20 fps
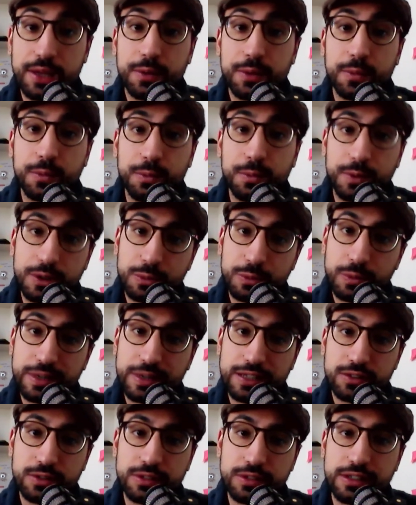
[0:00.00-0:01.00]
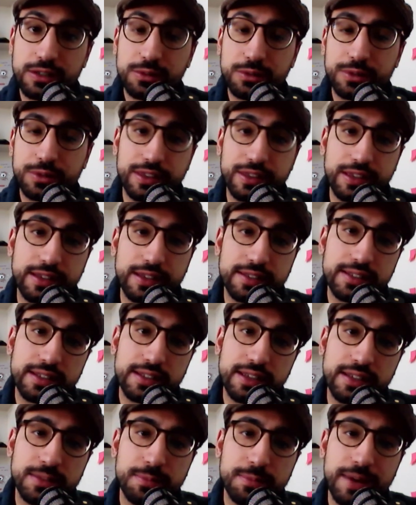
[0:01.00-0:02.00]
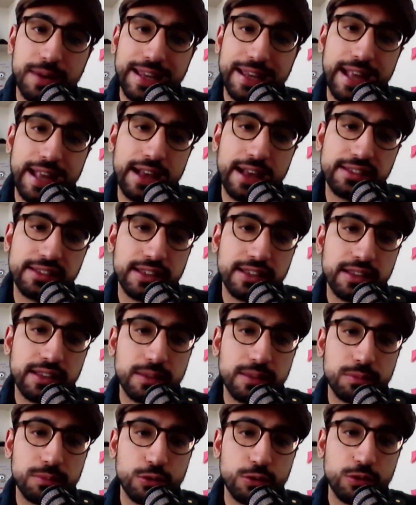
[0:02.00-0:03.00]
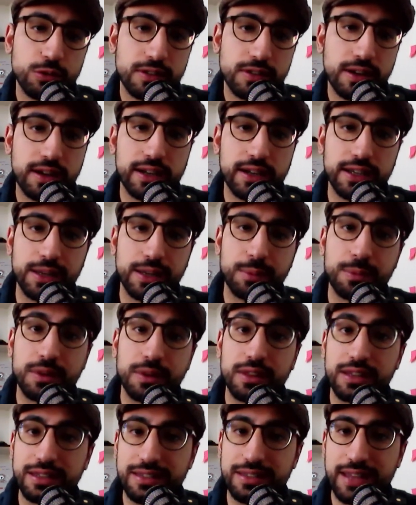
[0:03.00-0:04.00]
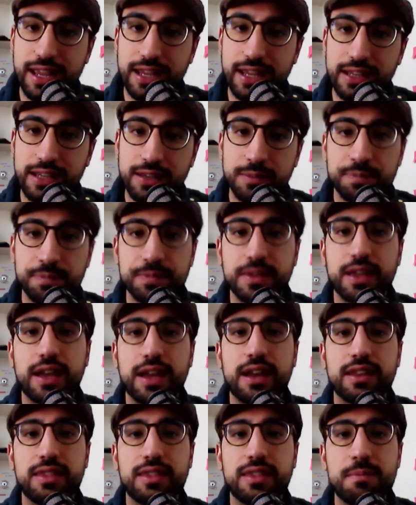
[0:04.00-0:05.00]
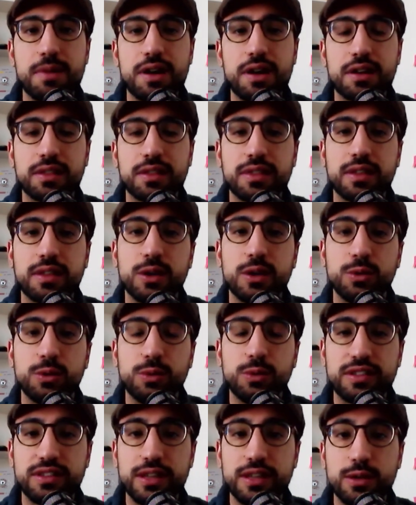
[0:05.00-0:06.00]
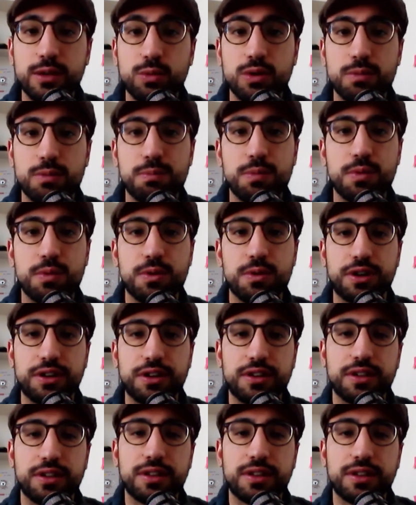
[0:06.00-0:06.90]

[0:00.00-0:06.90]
One way to deal with this is by asking them to type the day and the month which they were born.